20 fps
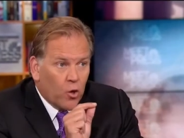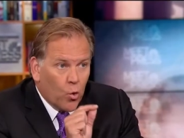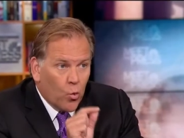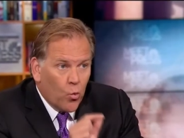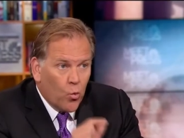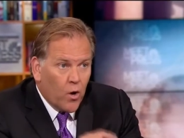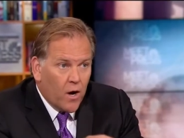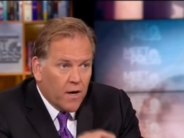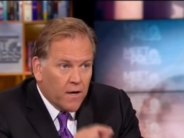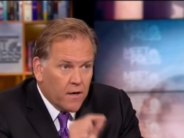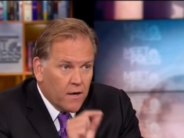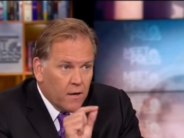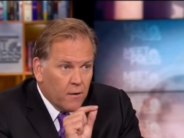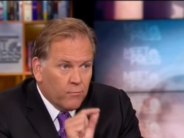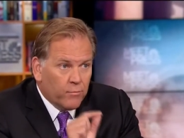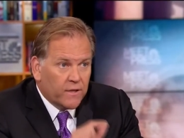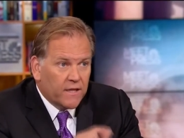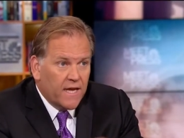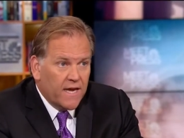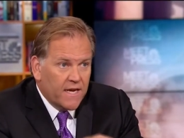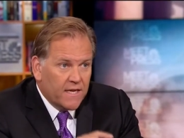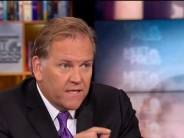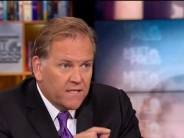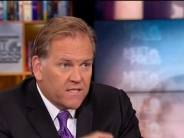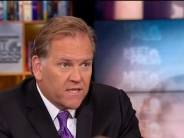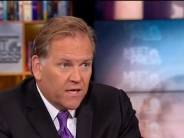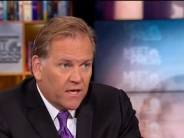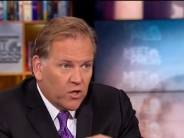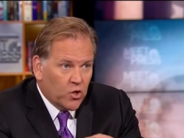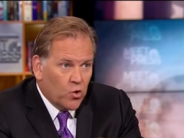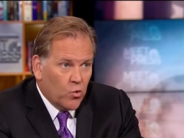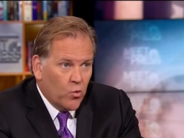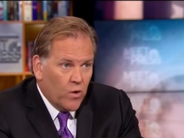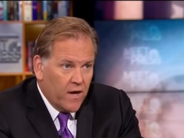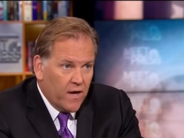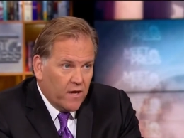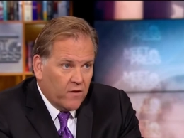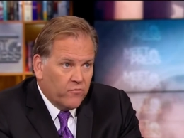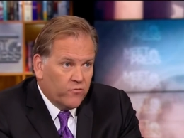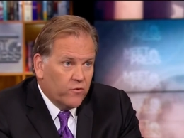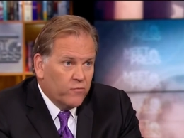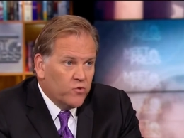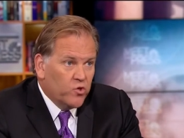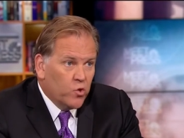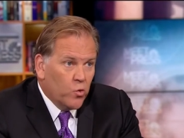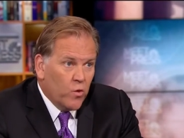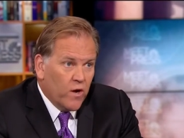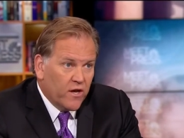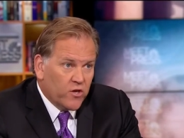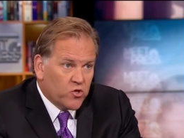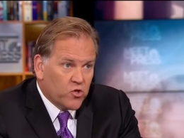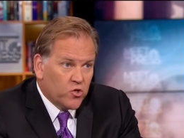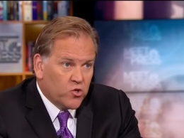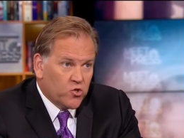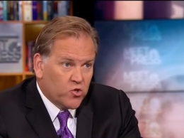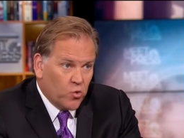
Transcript: They are one plane ticket away from U S